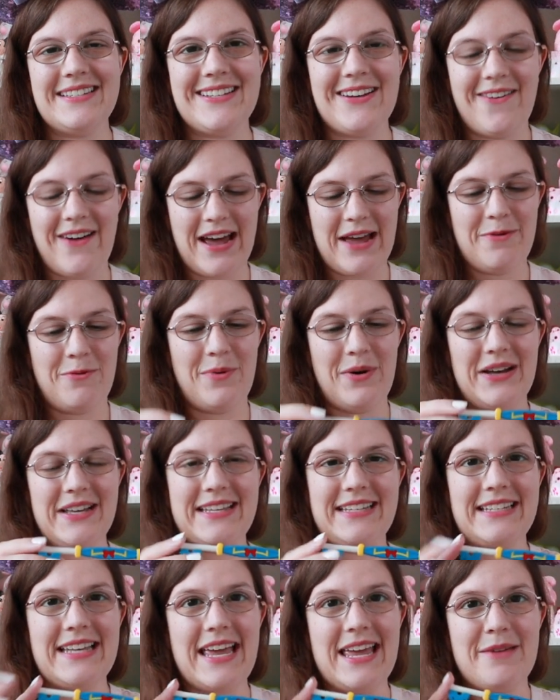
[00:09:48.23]
so I
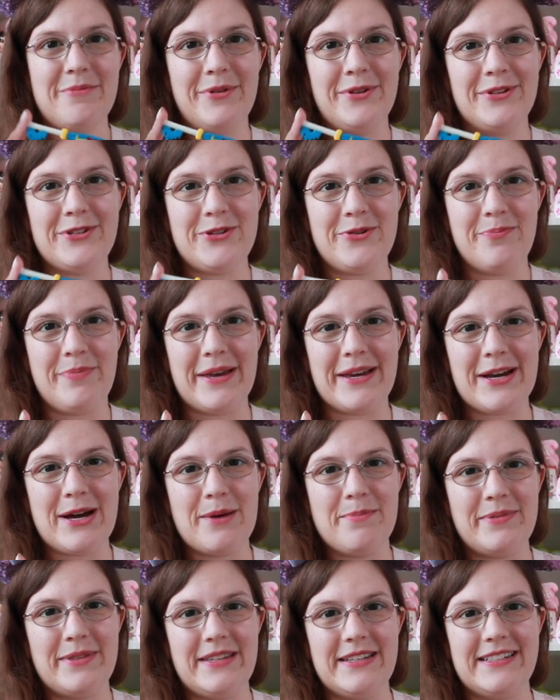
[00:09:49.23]
was able to pick
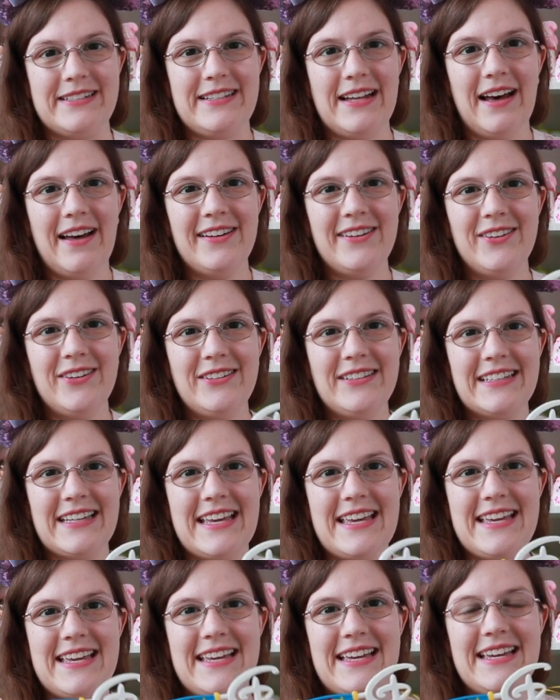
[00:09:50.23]
up the Donald
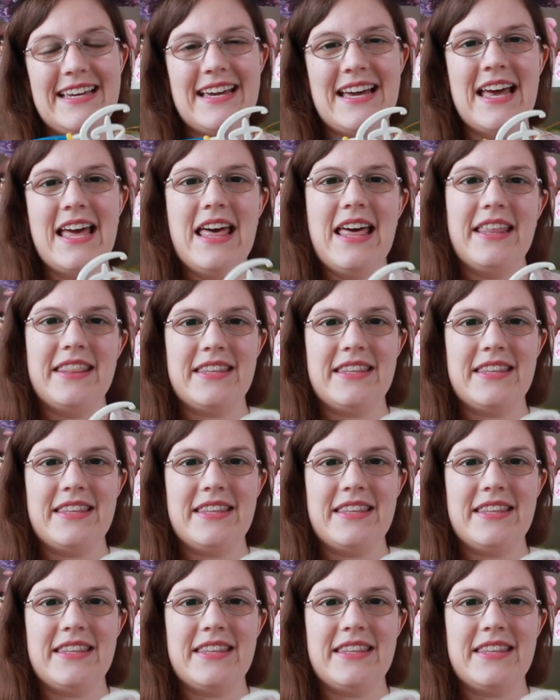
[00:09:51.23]
key.